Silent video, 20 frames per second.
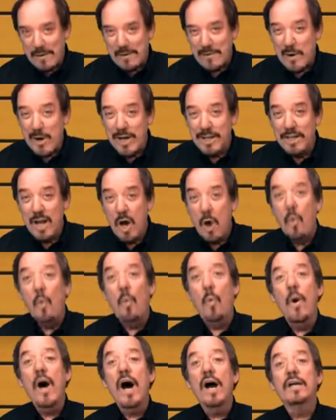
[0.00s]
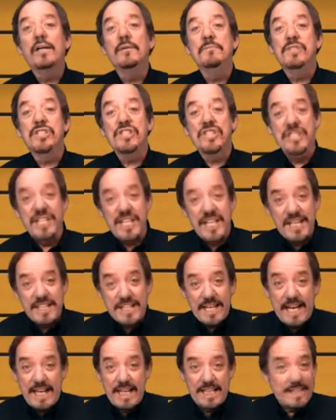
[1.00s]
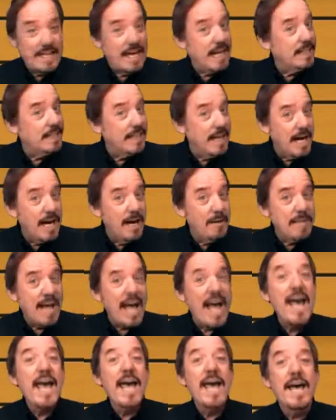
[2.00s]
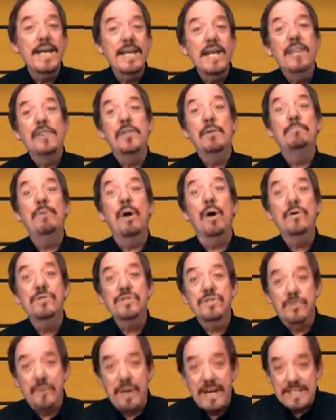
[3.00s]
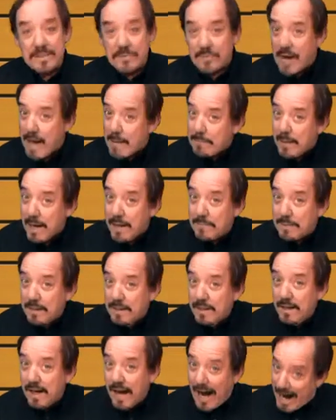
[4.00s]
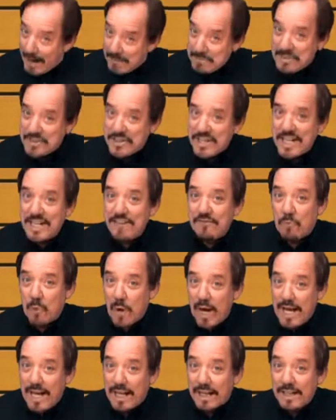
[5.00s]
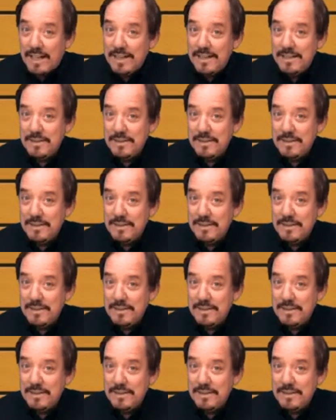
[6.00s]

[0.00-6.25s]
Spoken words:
everyone, welcome to SceneDaily.com and the post-race wrap-up. I'm Steve Waid.